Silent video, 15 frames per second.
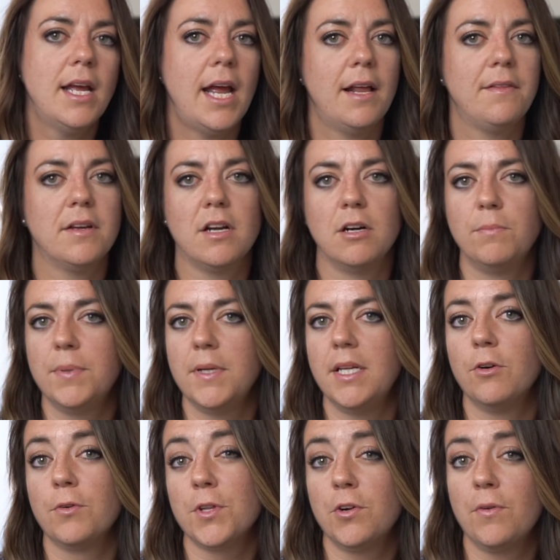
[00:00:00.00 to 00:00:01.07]
and the
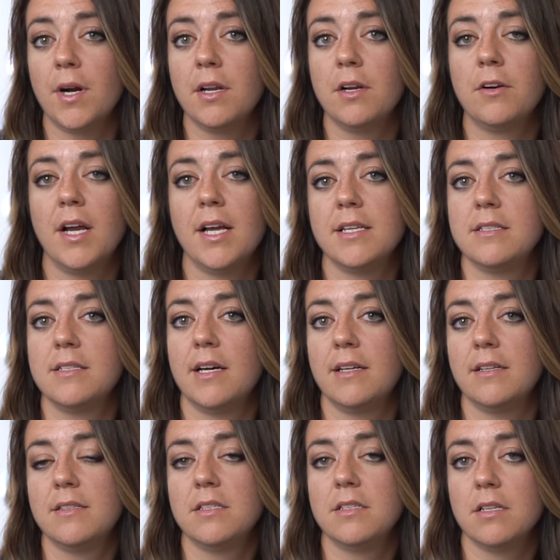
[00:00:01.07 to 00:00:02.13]
company or the creditor has
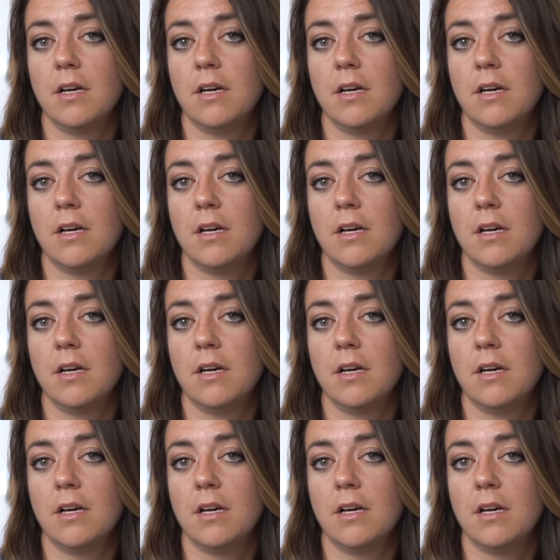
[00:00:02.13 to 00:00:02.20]
not